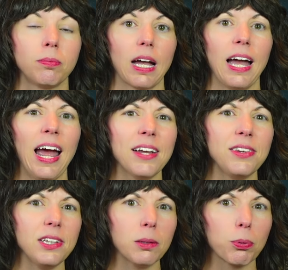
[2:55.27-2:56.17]
I had
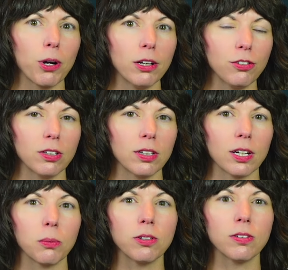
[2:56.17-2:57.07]
the impression that
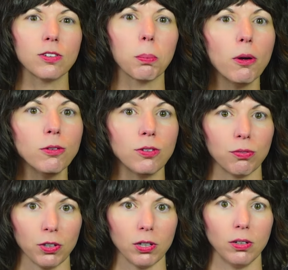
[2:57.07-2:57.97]
I wasn't supposed to
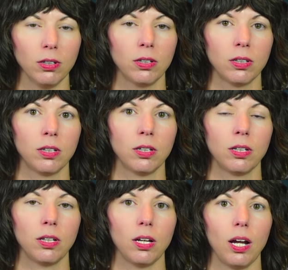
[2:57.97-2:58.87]
feel,
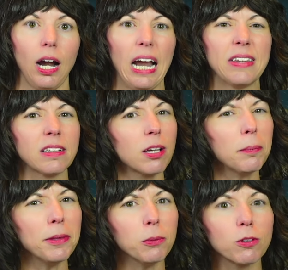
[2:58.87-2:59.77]
and that
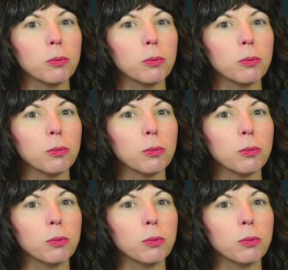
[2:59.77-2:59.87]
something was